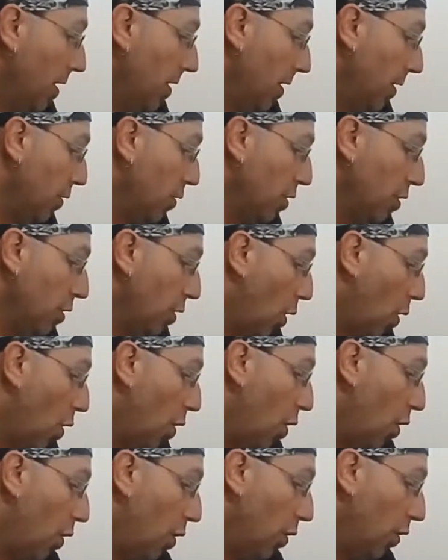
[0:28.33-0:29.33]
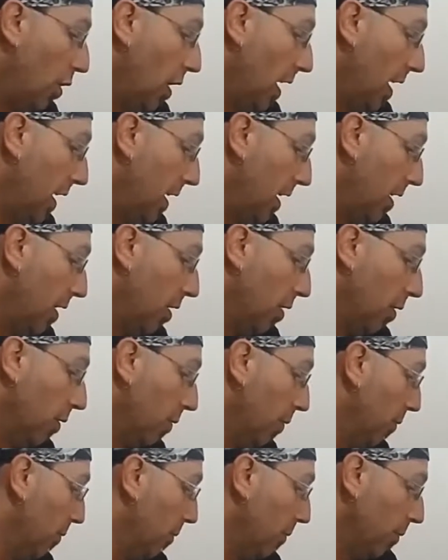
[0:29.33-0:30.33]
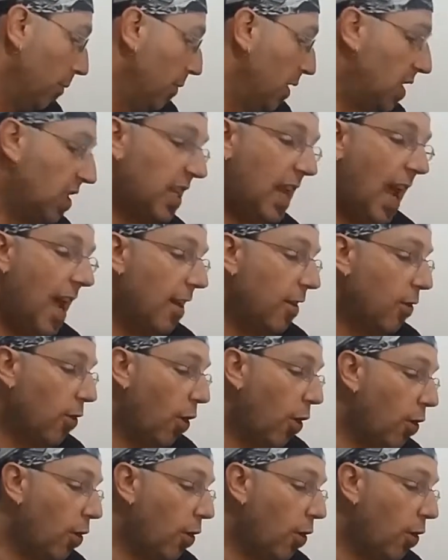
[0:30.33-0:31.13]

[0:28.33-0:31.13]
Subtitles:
They're just all like scattered